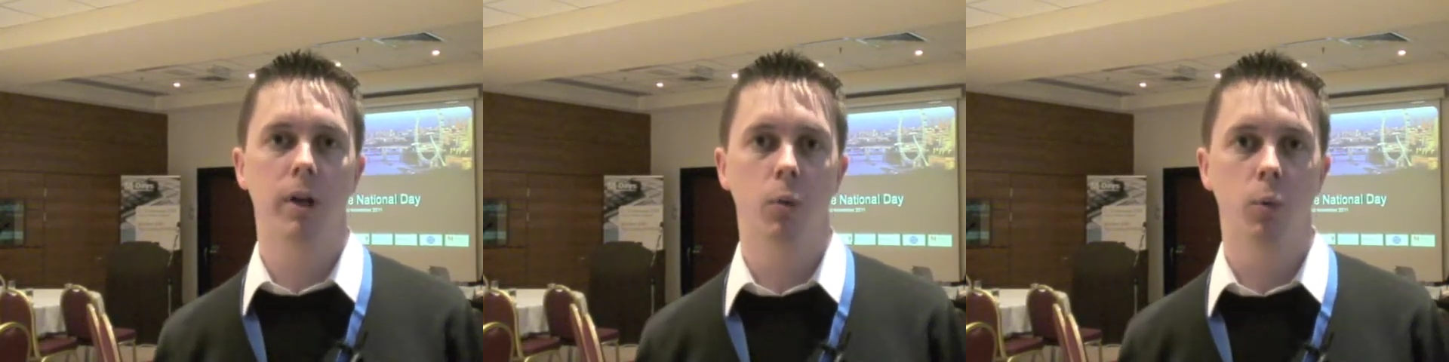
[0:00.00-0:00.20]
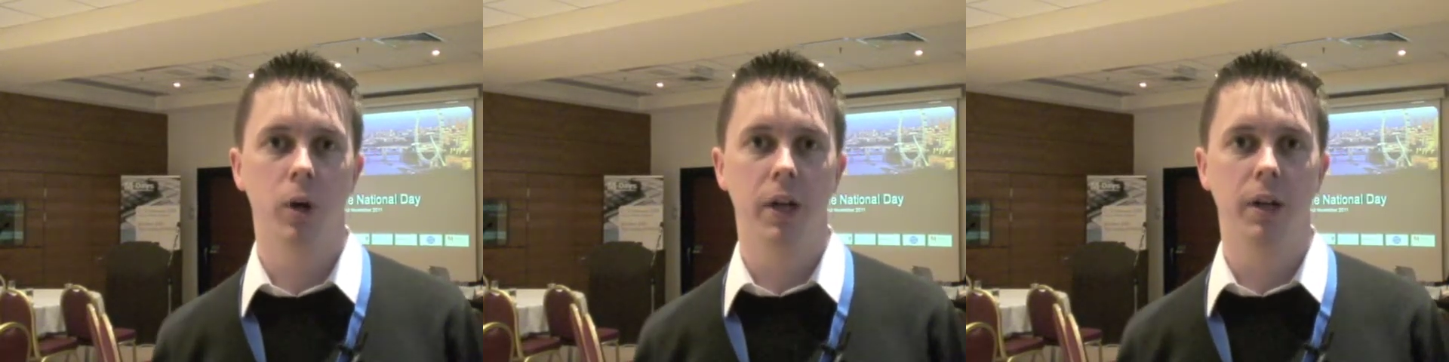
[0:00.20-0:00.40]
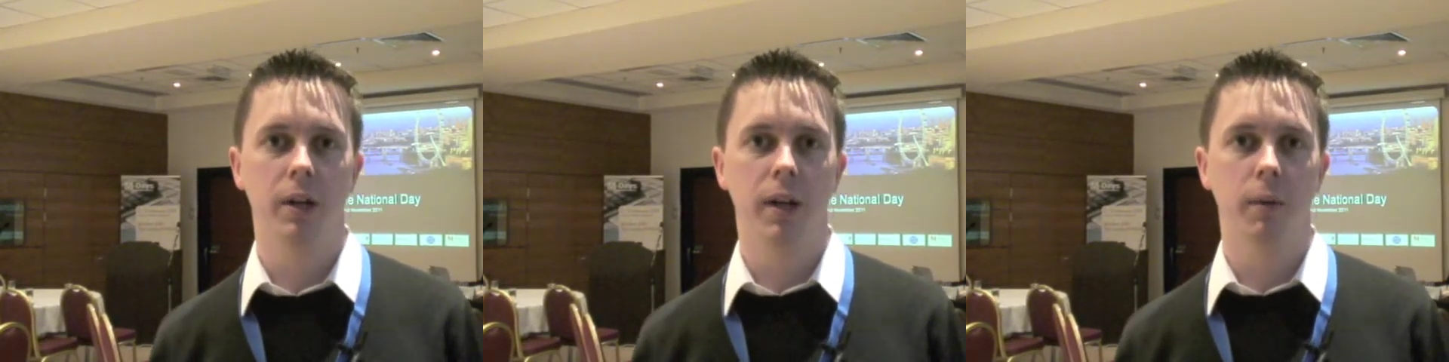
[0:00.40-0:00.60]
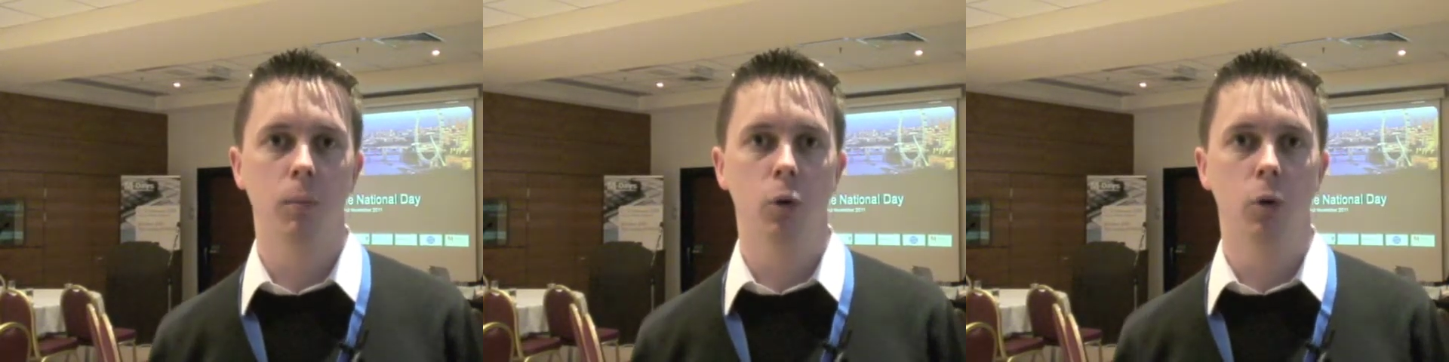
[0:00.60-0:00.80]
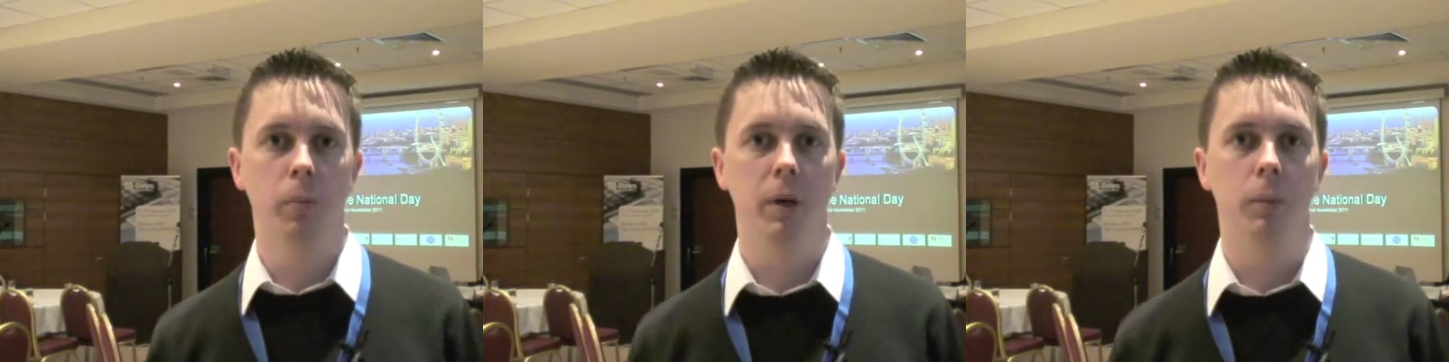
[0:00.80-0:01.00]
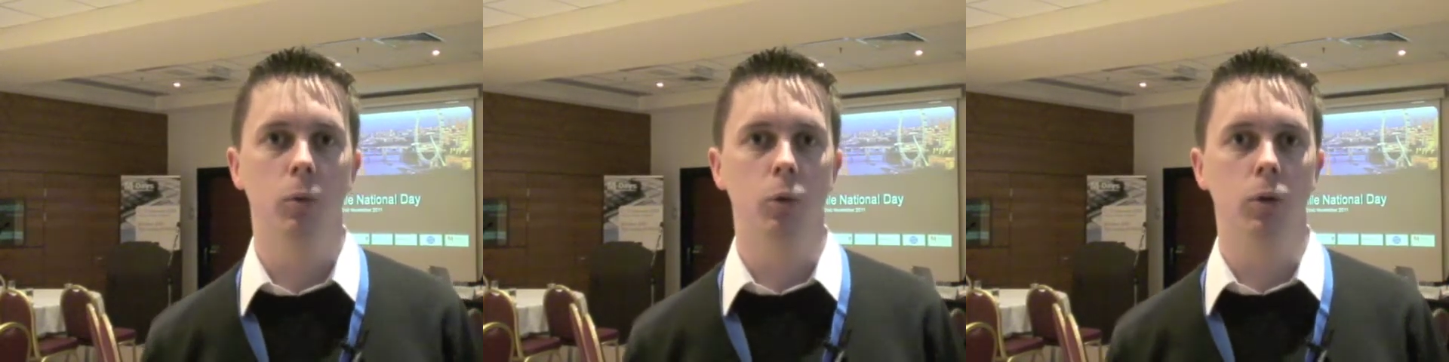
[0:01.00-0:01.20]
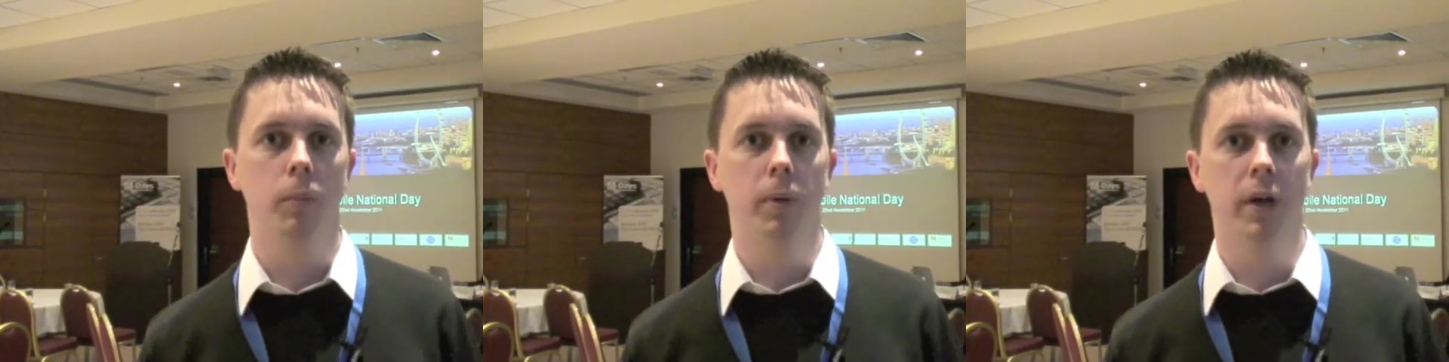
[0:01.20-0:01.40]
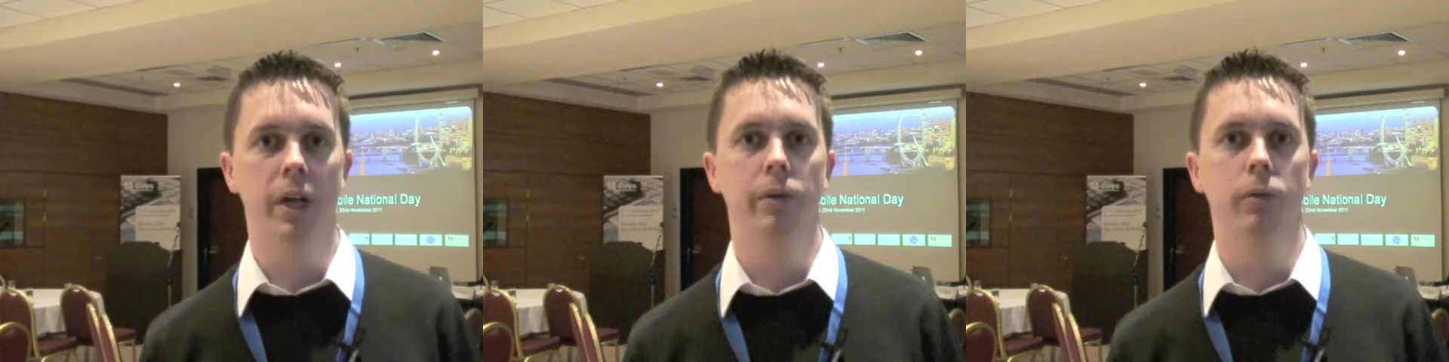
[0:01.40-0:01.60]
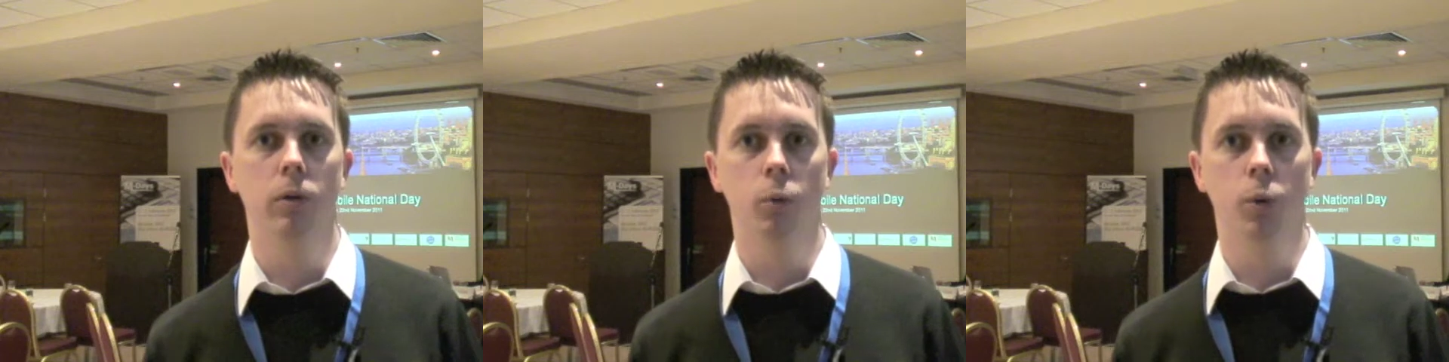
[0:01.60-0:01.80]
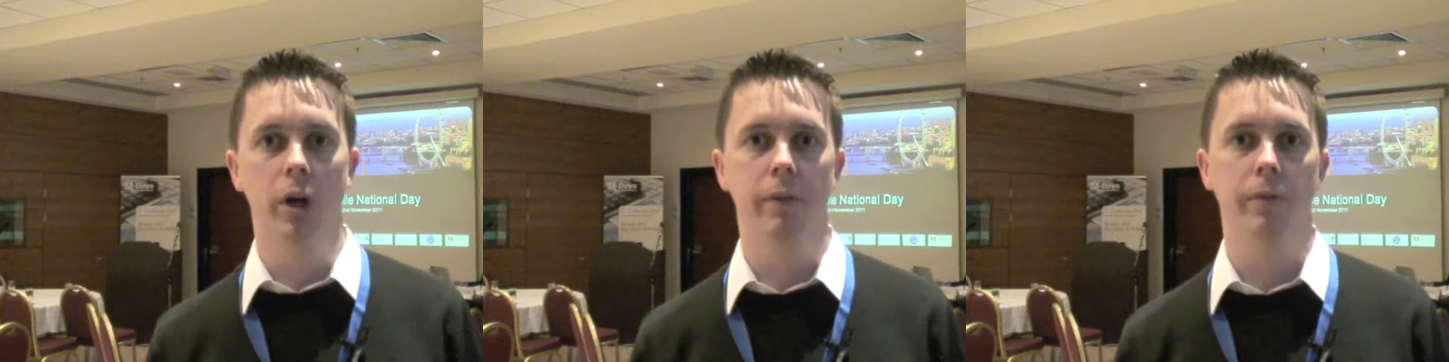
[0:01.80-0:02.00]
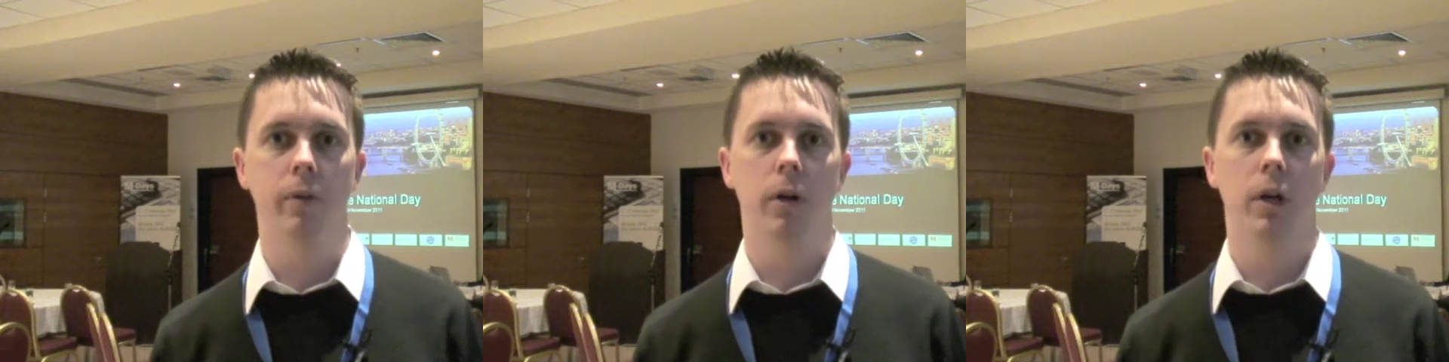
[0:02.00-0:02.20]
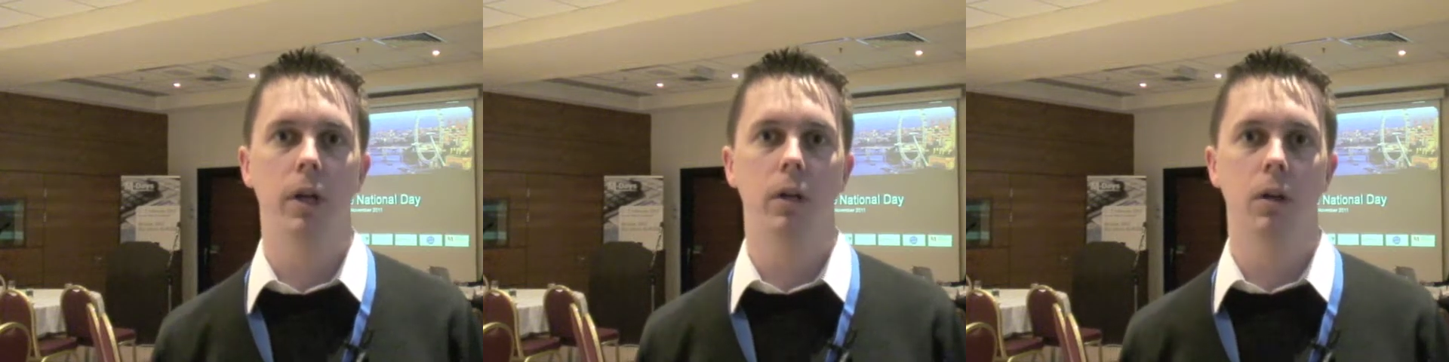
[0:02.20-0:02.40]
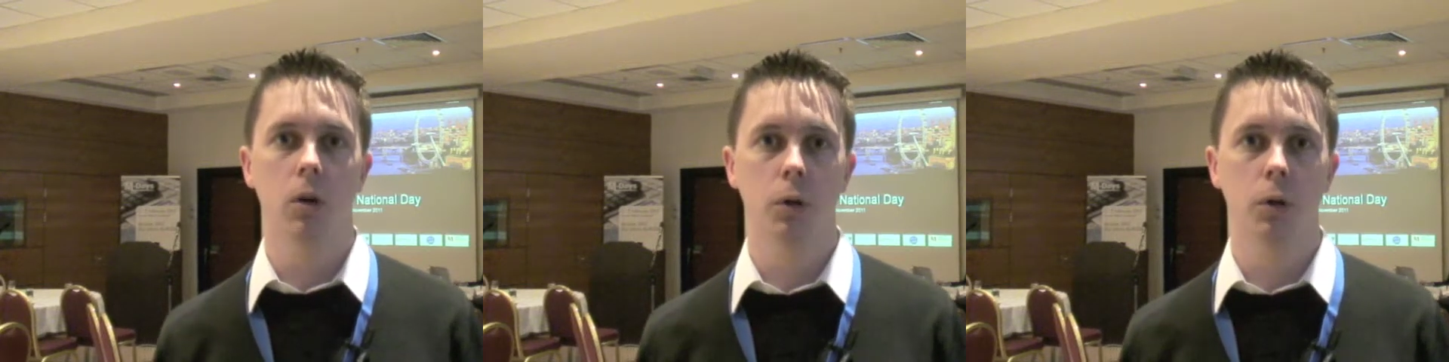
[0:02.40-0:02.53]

out a way to get more people to pay for the Wi-Fi